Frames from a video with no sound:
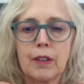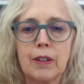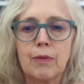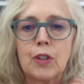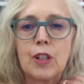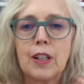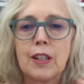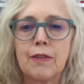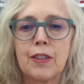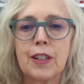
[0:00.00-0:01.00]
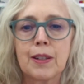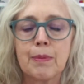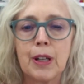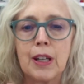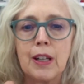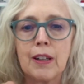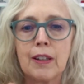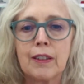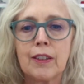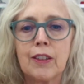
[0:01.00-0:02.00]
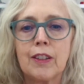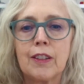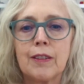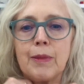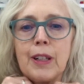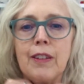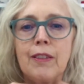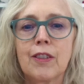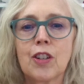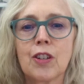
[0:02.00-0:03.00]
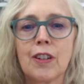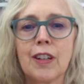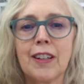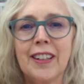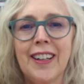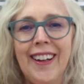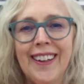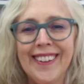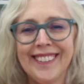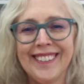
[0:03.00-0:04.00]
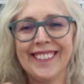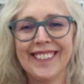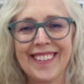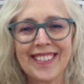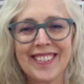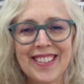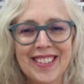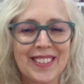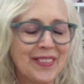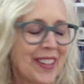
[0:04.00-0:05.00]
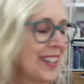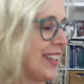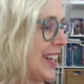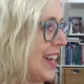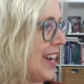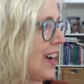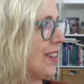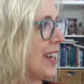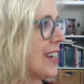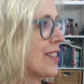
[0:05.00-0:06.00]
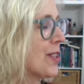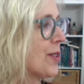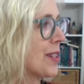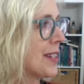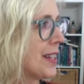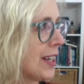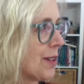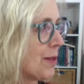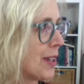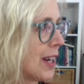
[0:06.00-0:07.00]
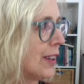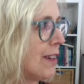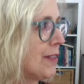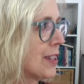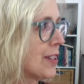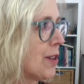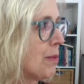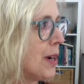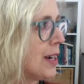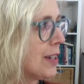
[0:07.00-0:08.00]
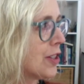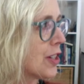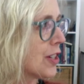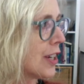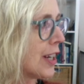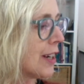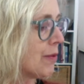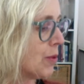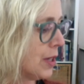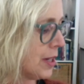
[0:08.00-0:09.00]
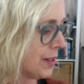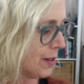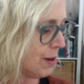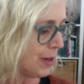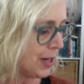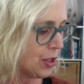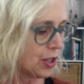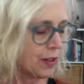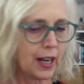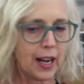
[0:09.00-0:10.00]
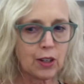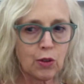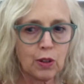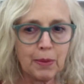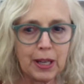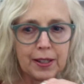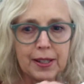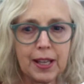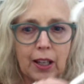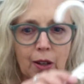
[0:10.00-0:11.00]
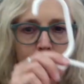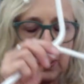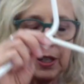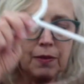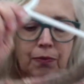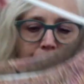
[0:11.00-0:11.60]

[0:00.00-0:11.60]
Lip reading: I'm trying to fix my collar, my shirt here. That looks a little better. Okay, so the second one, I loved it so much, and I've worn it so much that I actually made a second one.